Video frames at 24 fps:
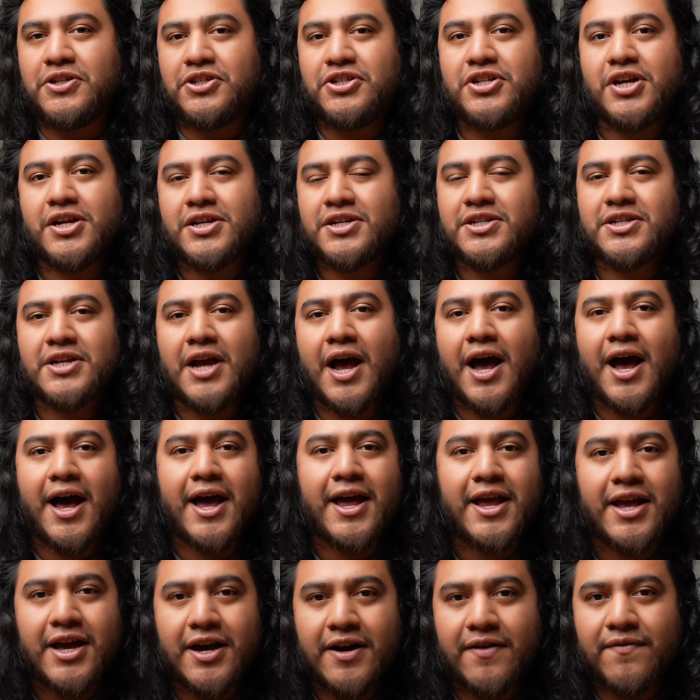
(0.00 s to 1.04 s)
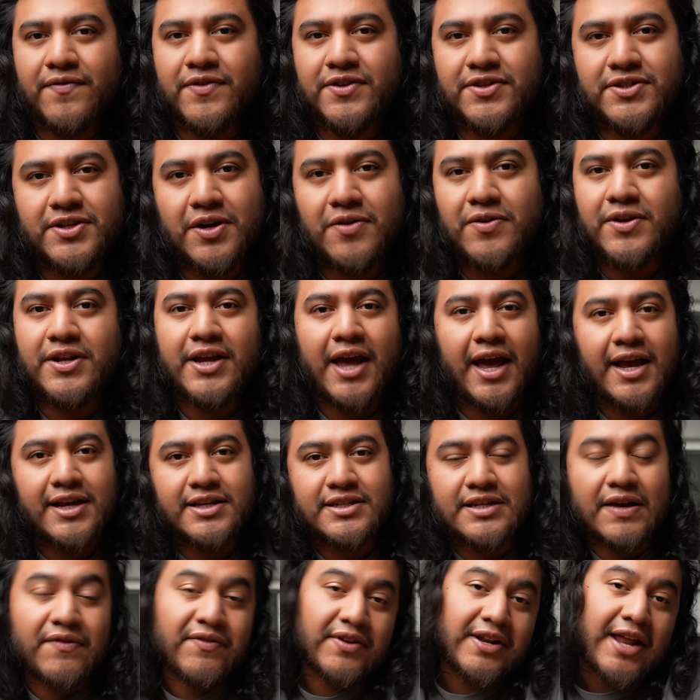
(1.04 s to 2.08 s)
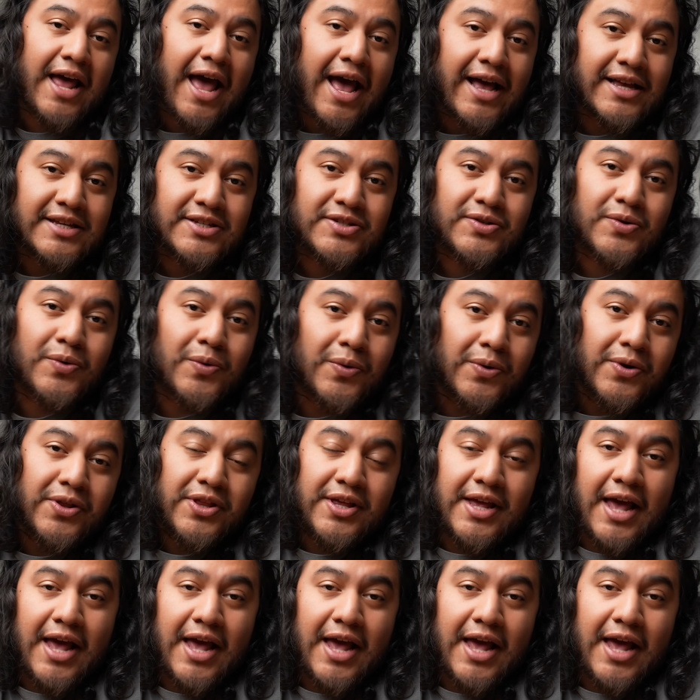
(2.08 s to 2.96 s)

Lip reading: just shy of the Sony A7S or the